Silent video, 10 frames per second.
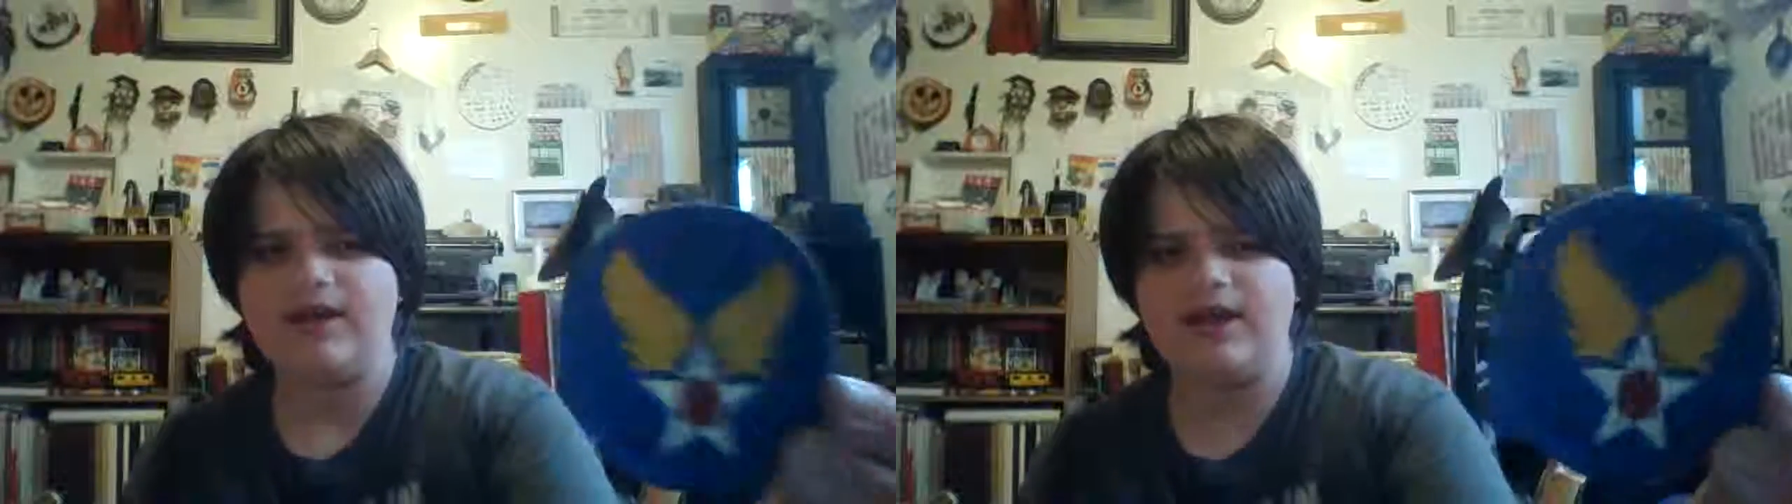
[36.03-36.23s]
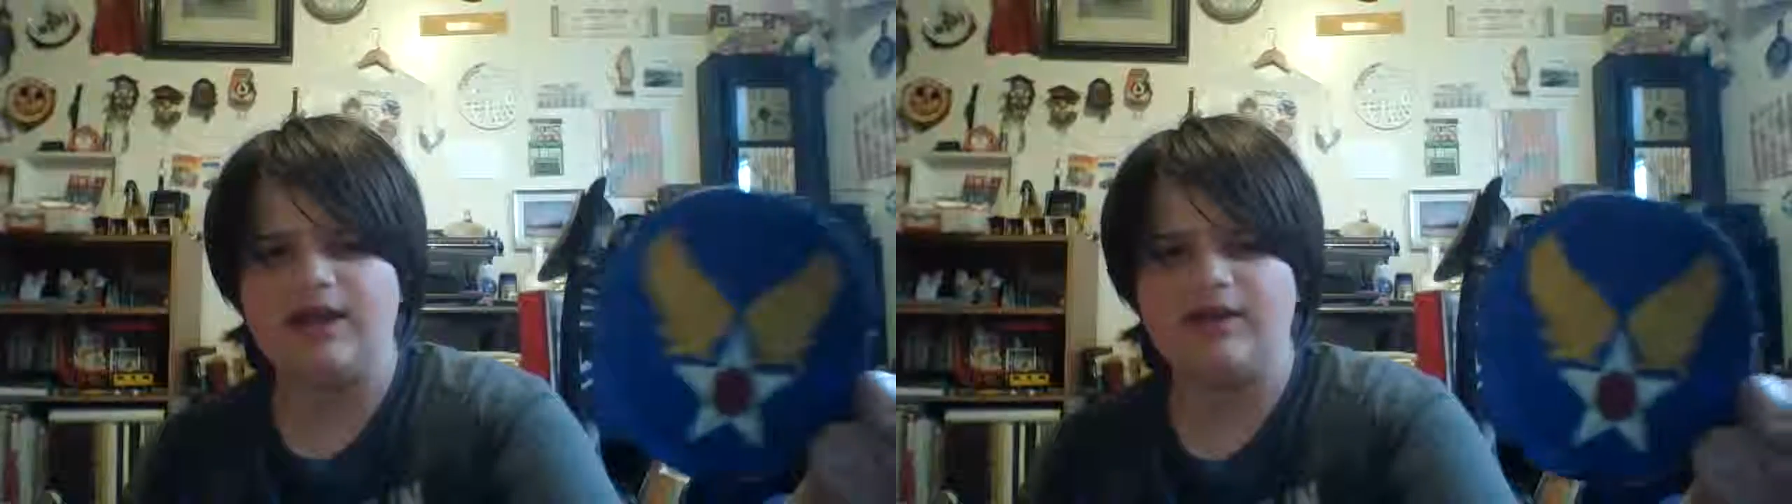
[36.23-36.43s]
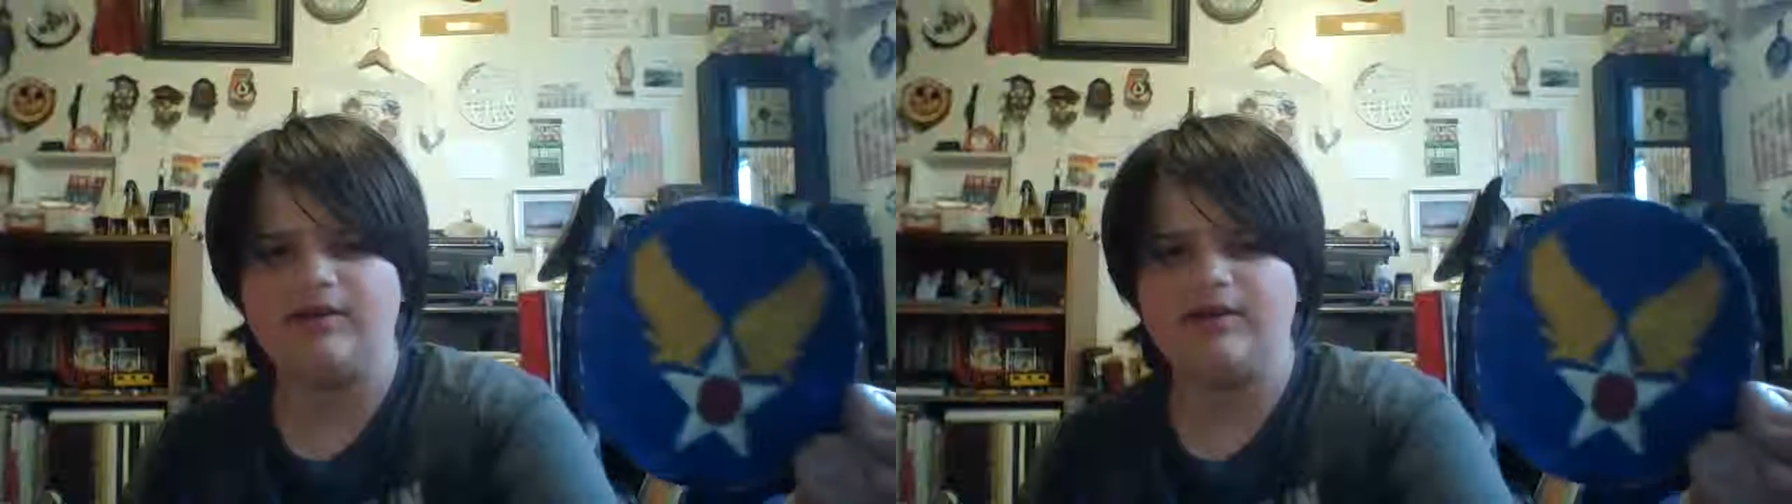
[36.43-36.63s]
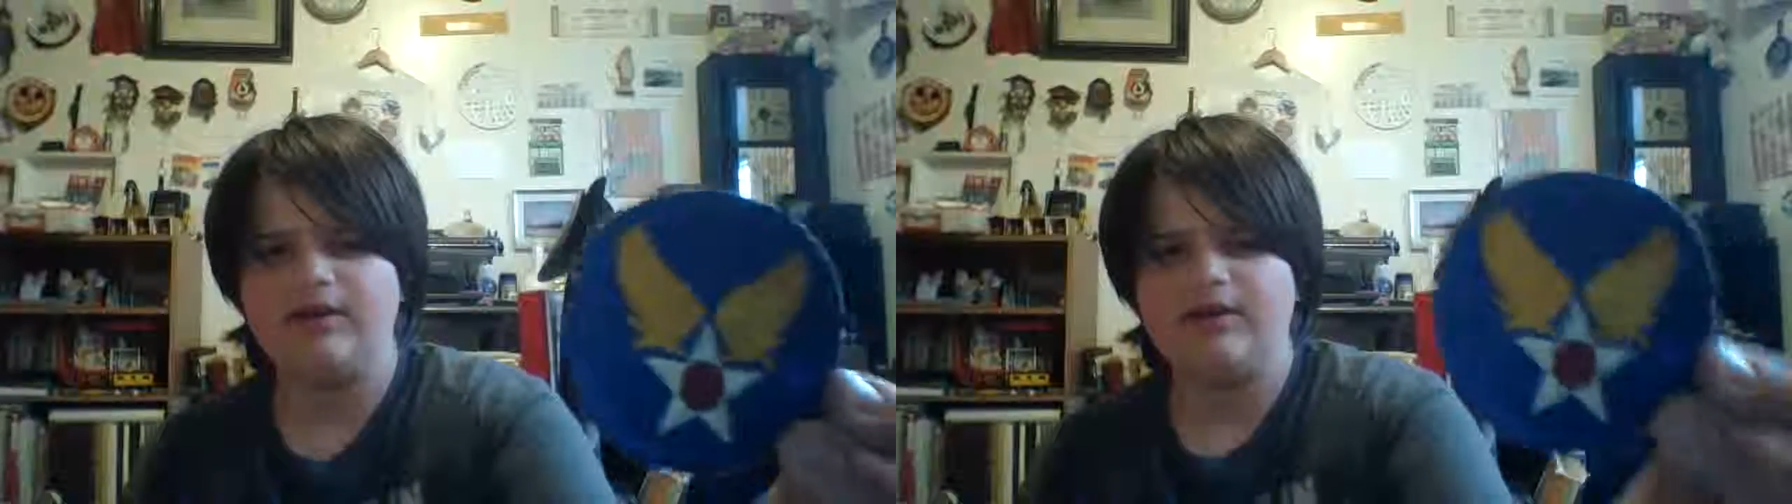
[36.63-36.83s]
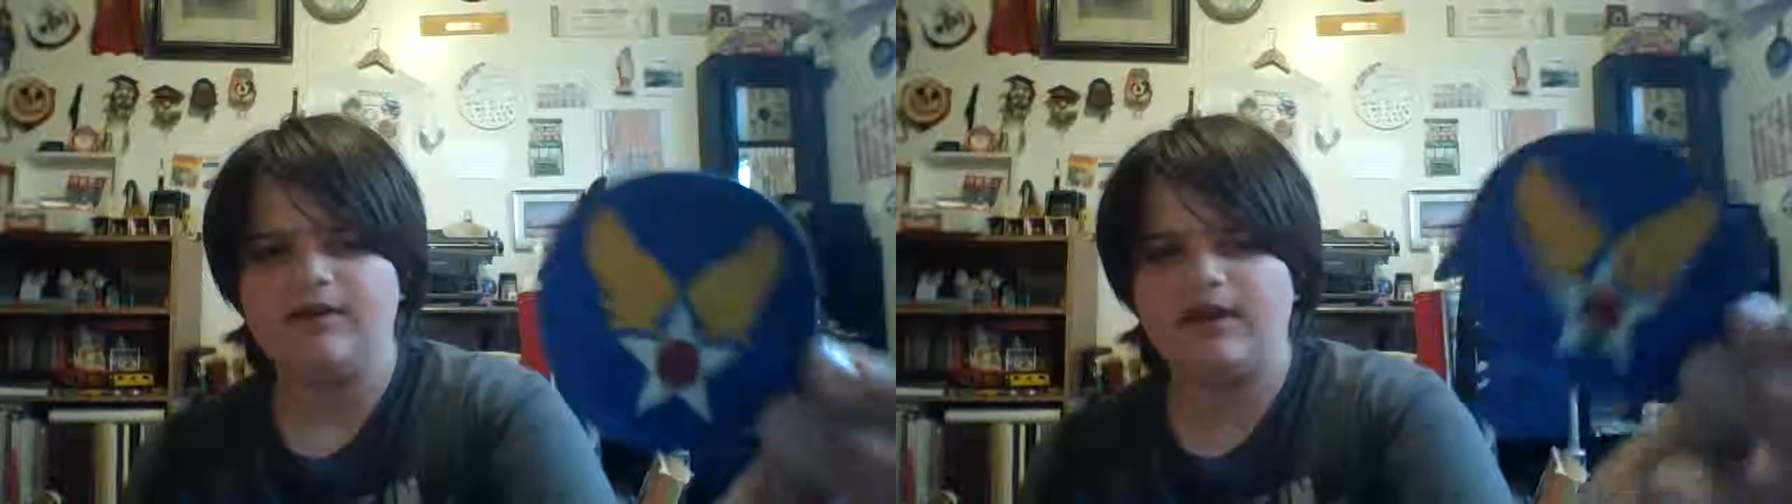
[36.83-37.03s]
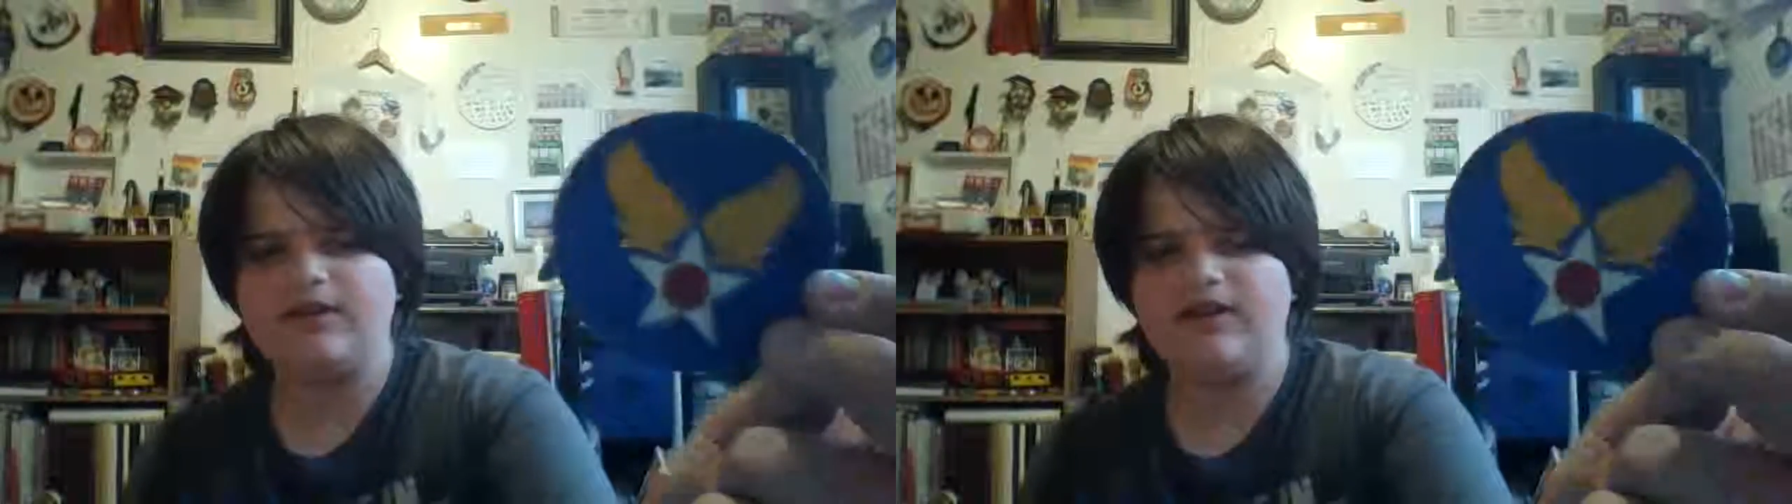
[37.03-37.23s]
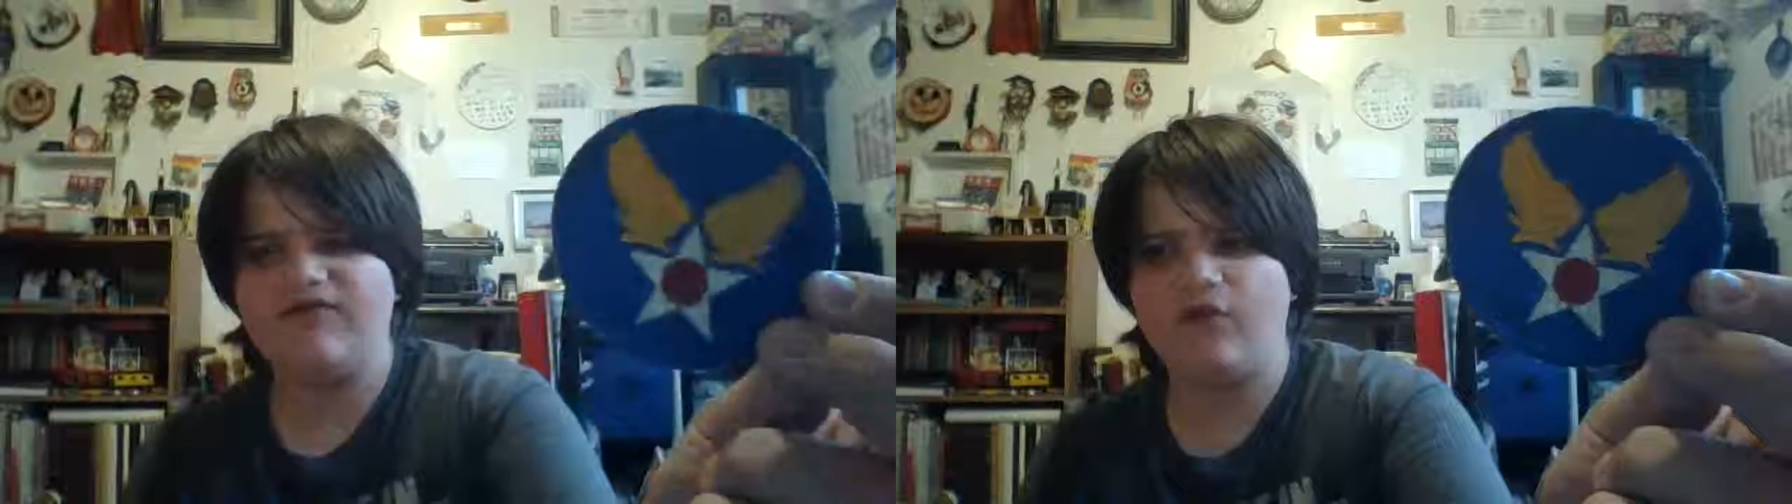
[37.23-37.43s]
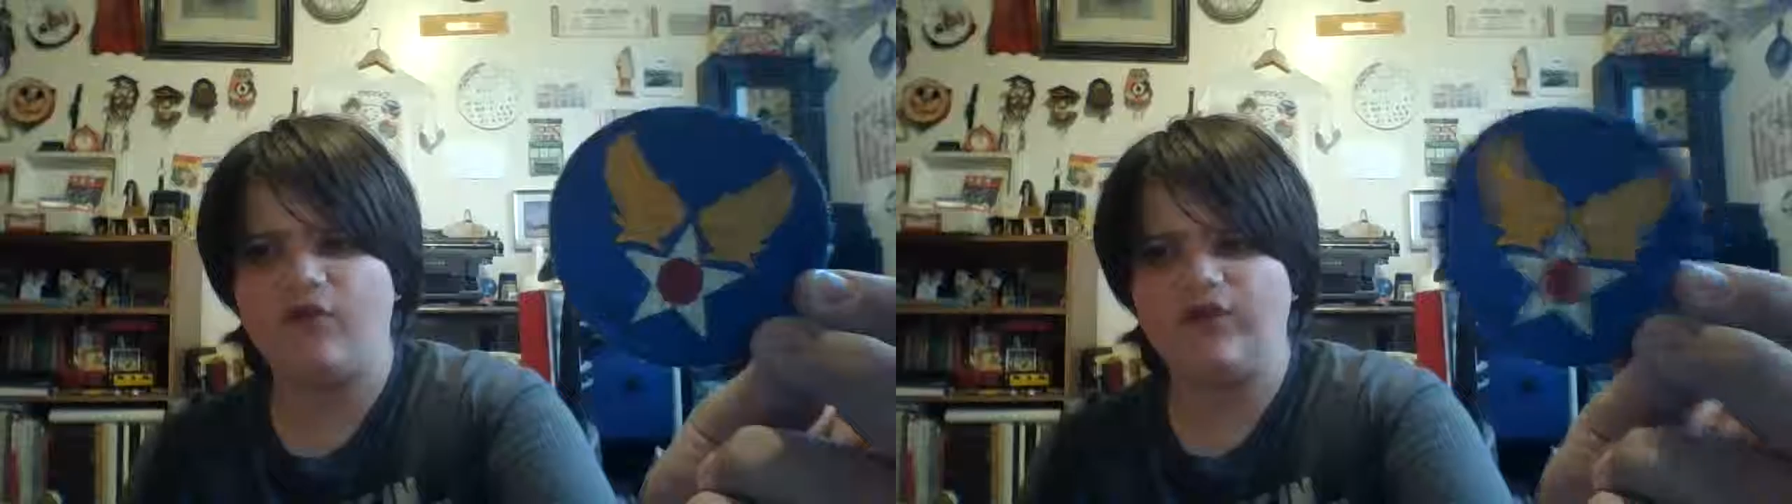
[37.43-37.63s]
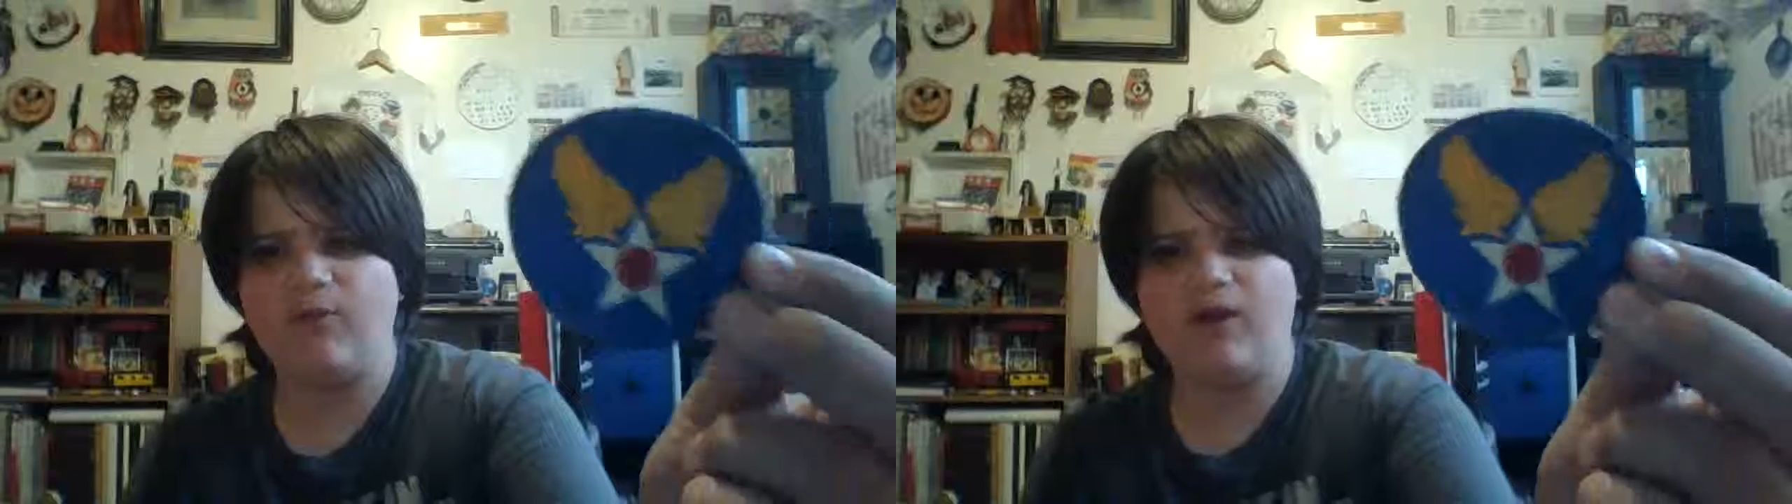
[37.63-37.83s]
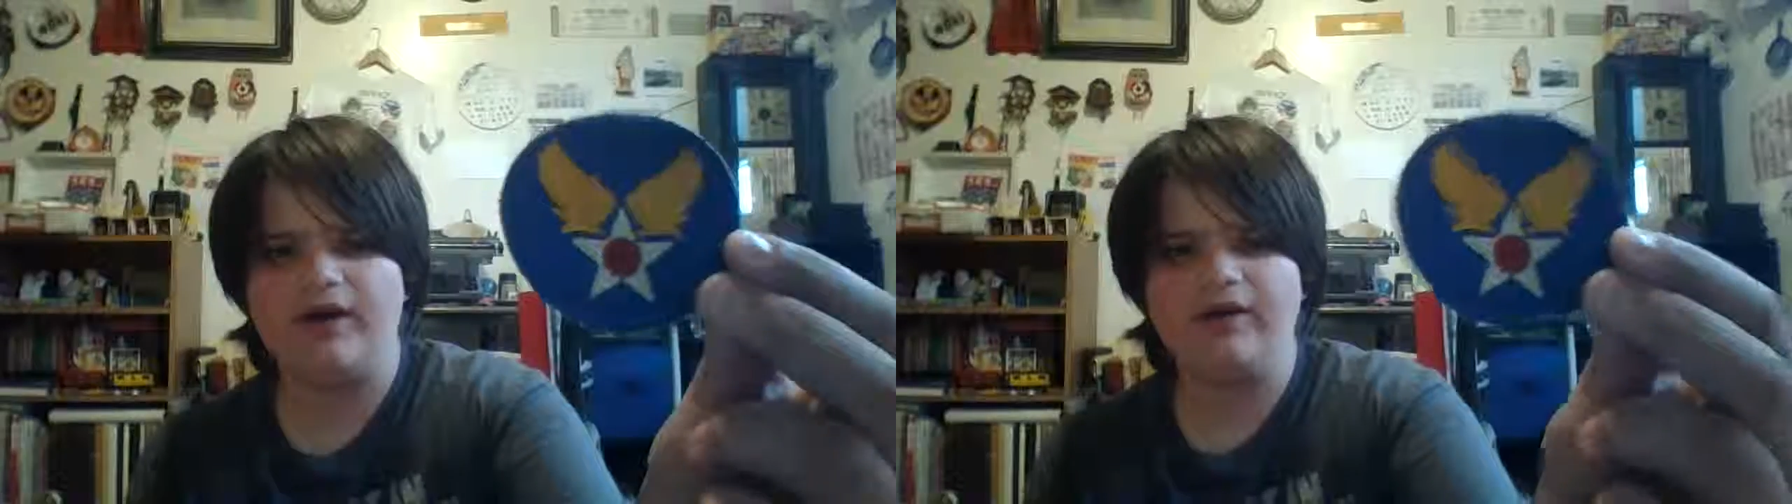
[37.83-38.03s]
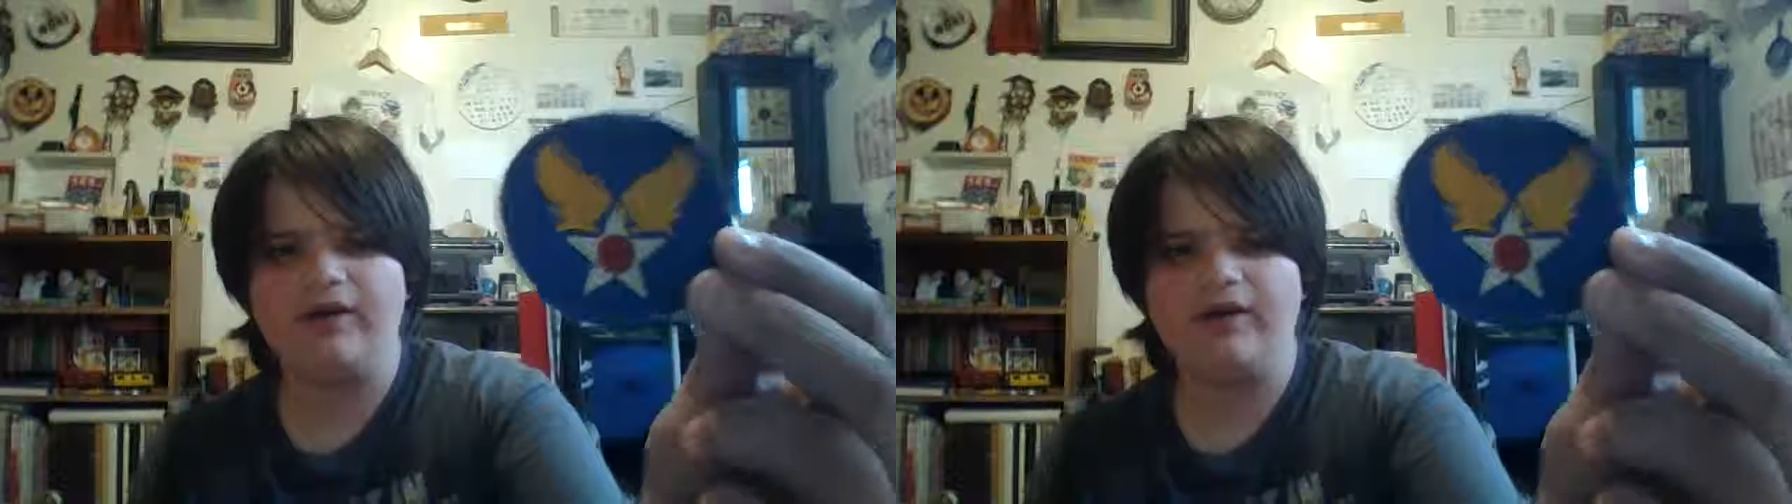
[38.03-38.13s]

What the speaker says: in 1941,